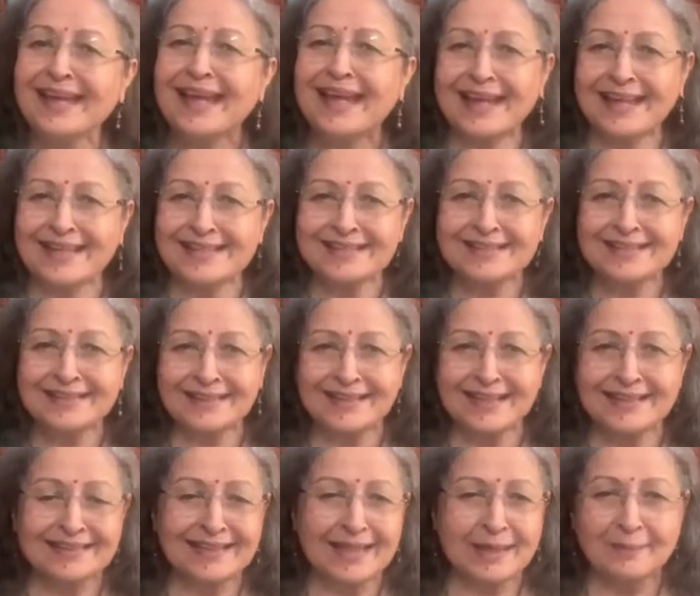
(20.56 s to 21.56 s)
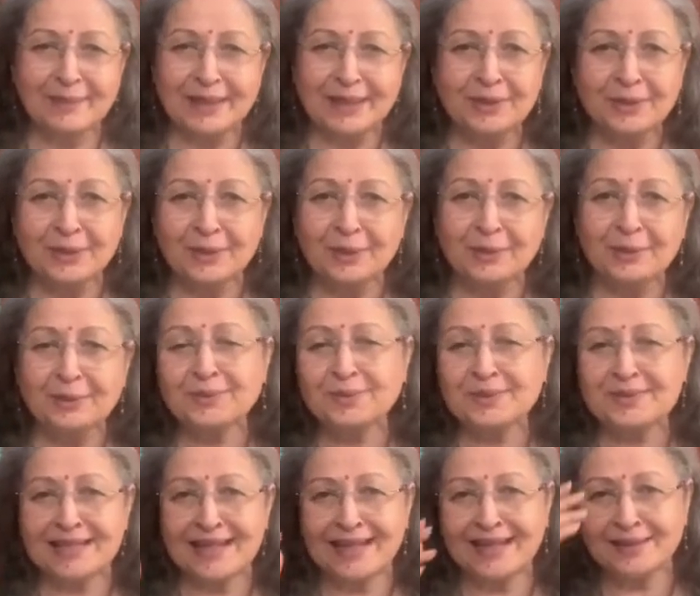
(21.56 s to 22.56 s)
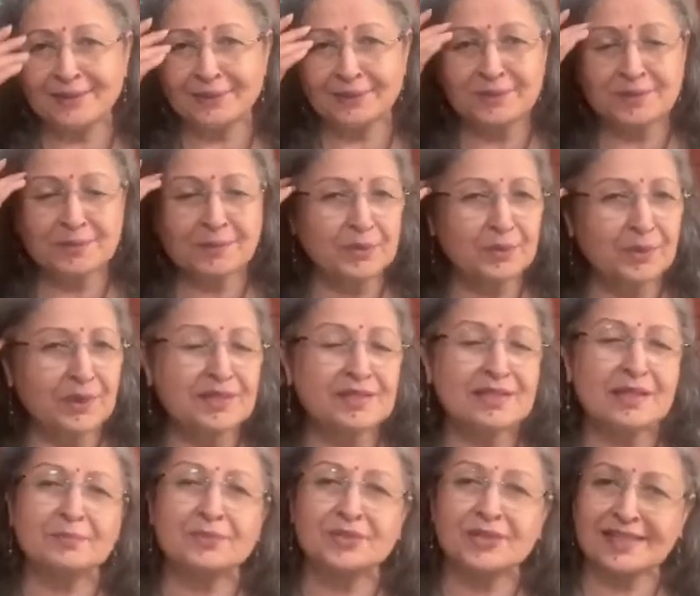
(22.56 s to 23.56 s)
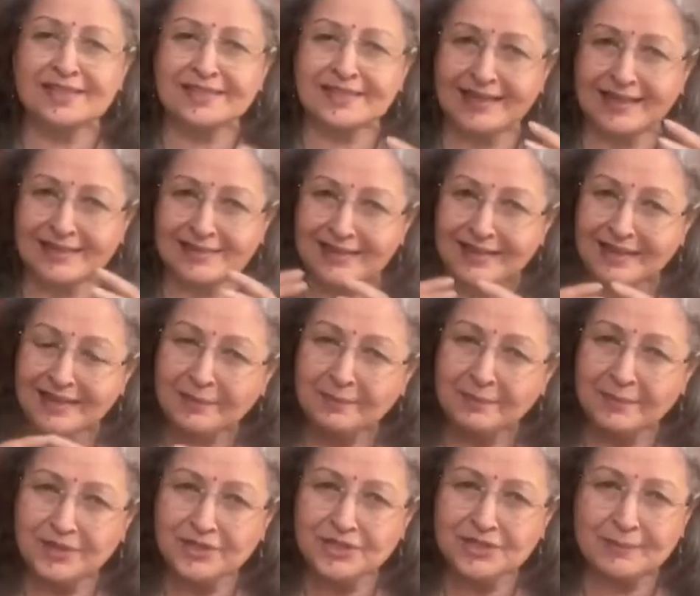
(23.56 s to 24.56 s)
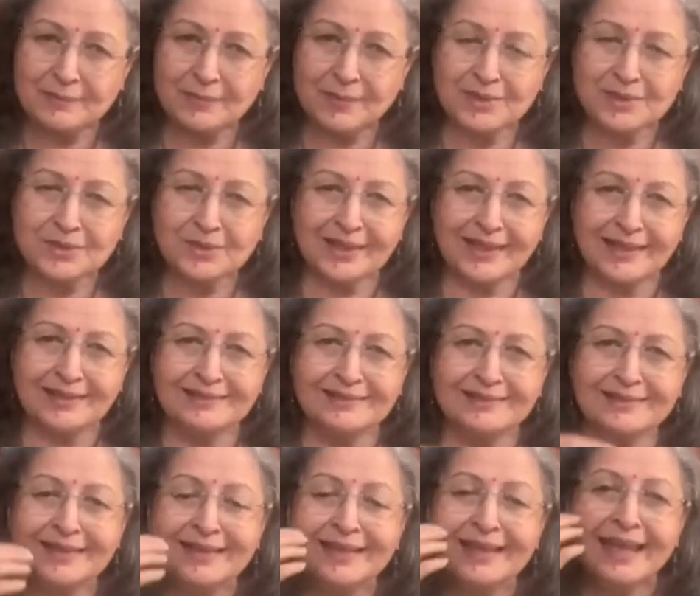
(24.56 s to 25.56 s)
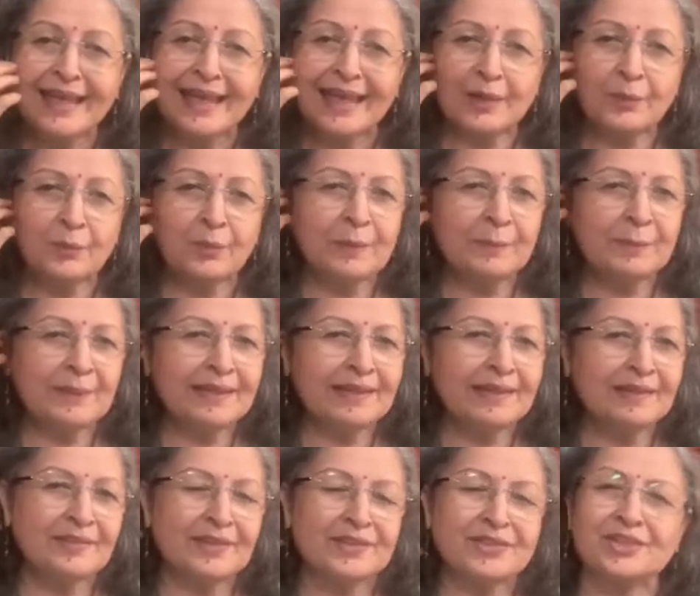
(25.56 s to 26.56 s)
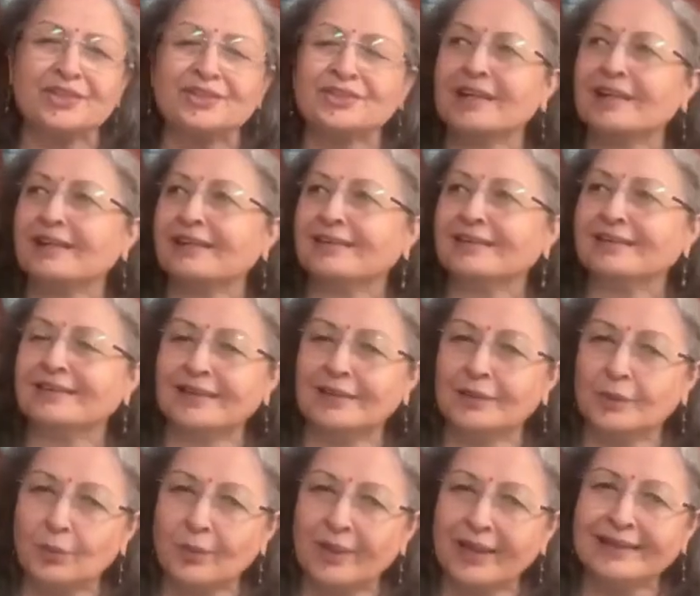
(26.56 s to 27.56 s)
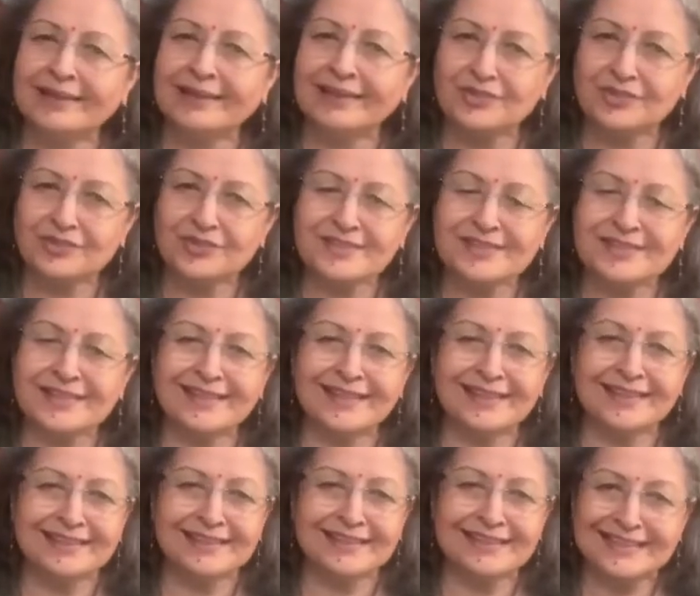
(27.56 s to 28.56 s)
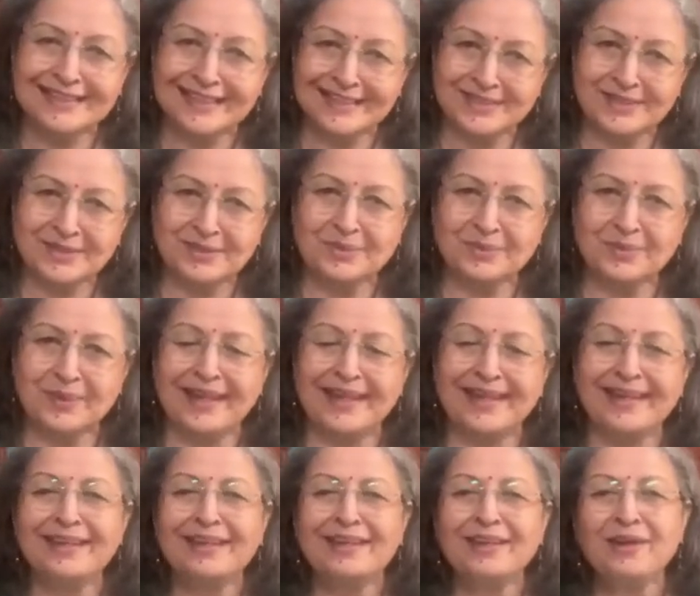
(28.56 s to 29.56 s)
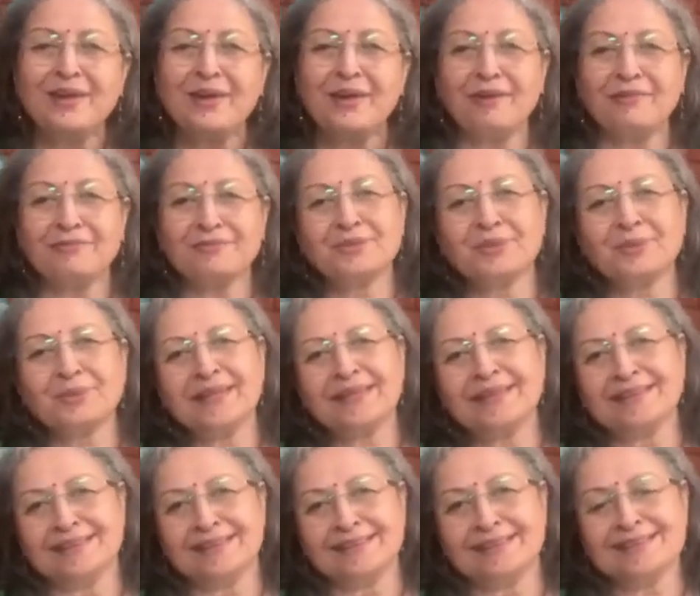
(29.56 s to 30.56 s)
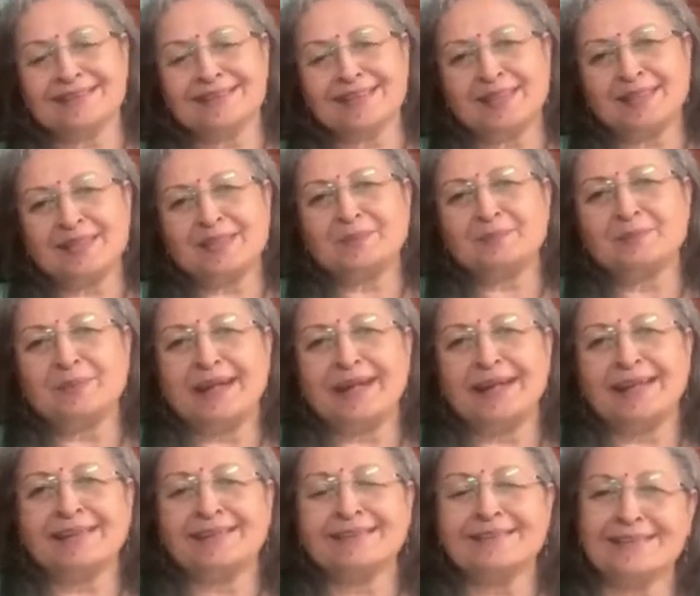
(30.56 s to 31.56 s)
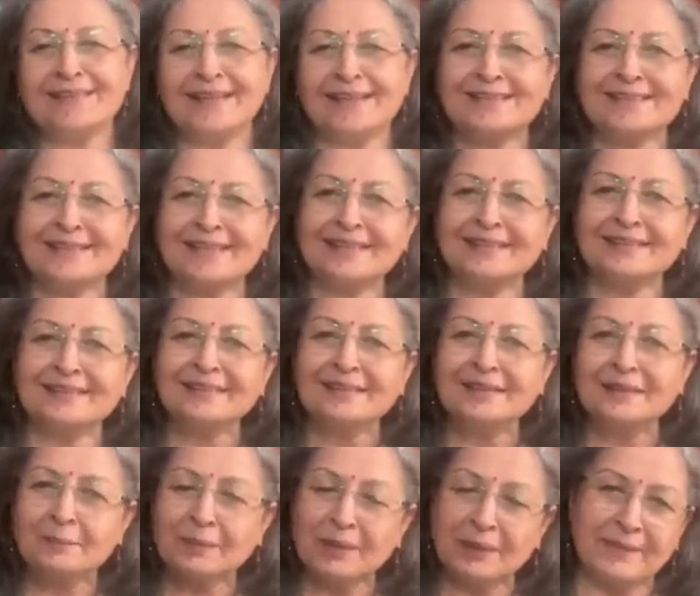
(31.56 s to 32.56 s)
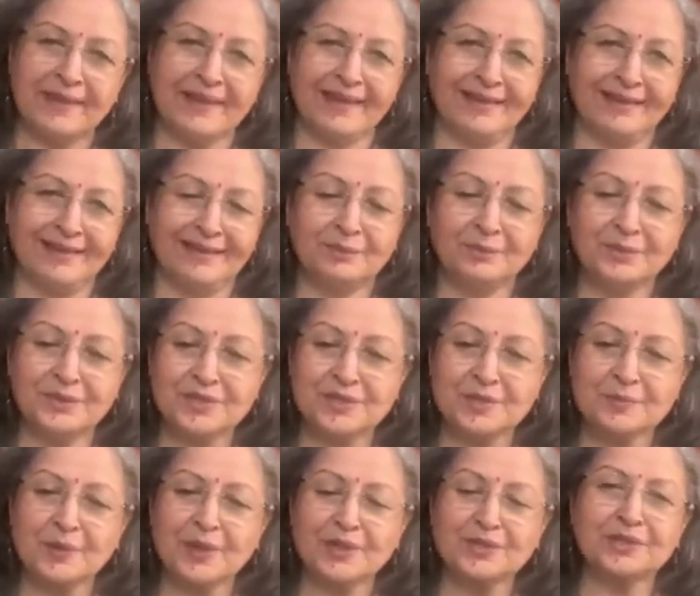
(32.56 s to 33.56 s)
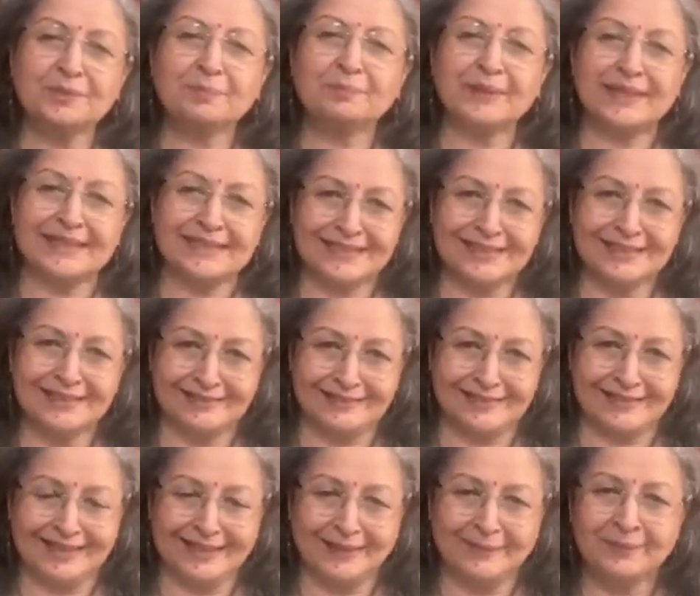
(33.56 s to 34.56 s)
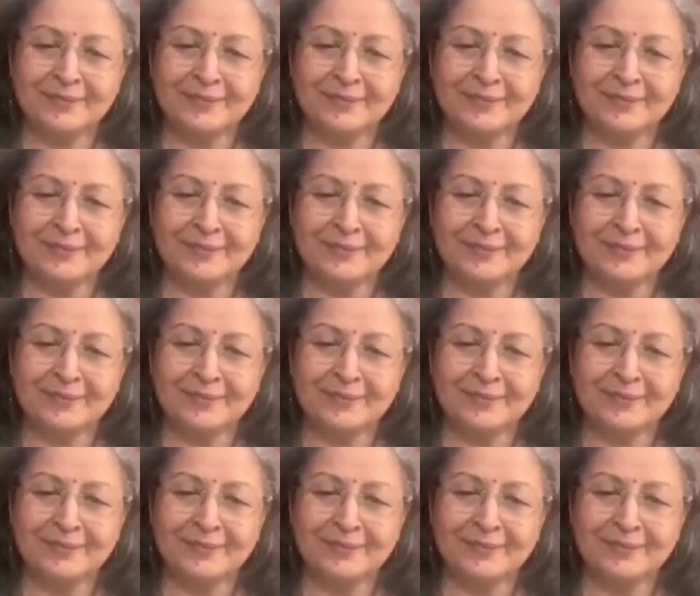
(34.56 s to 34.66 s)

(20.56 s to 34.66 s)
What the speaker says: as let there be no silos between subjects and merge them all together. And we believe at Shikshangan that the one interesting and intelligent way of doing this is by conducting PBL, which is project-based learning.